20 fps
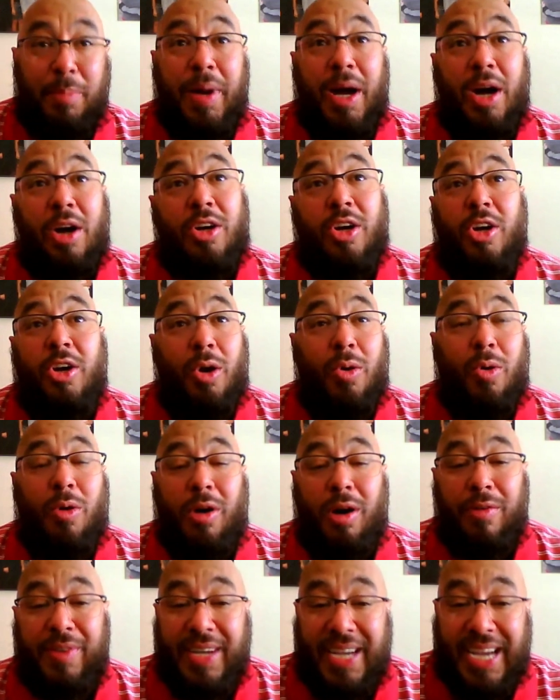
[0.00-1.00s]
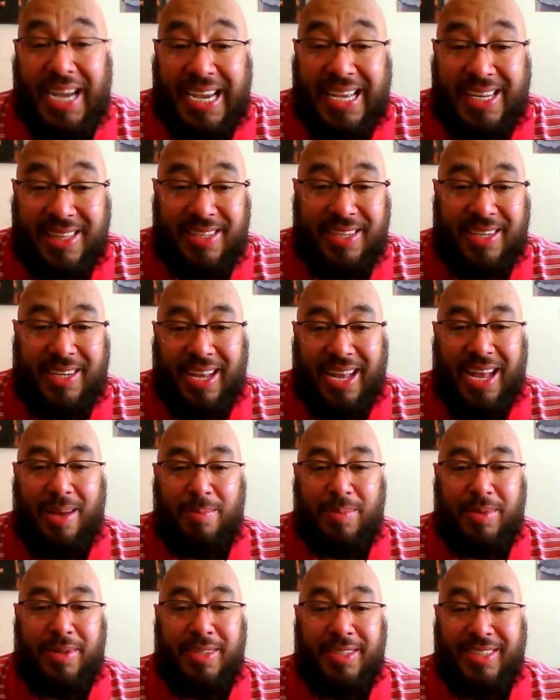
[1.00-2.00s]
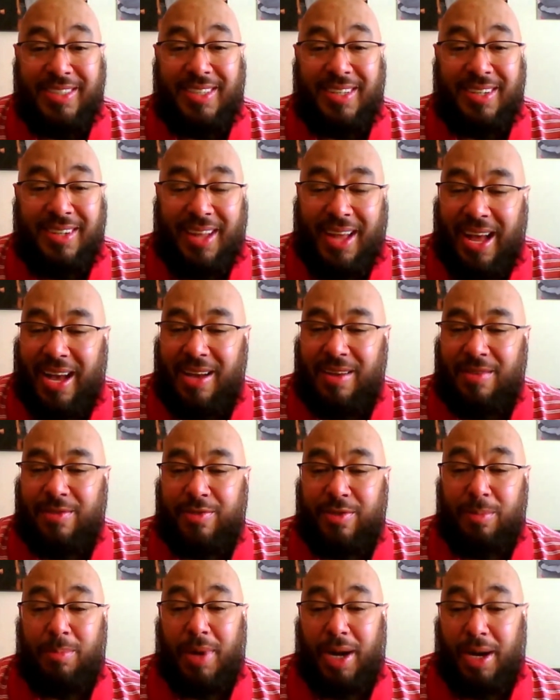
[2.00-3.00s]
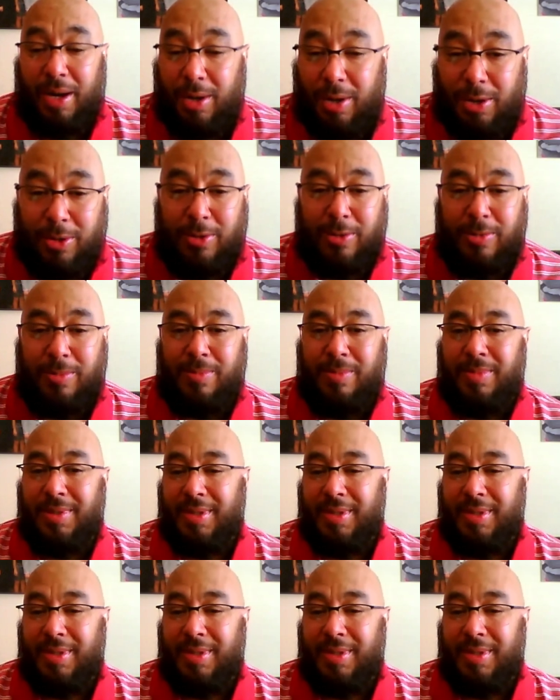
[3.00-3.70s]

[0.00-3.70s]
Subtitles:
That could go off. Anything can happen. This is live from my home.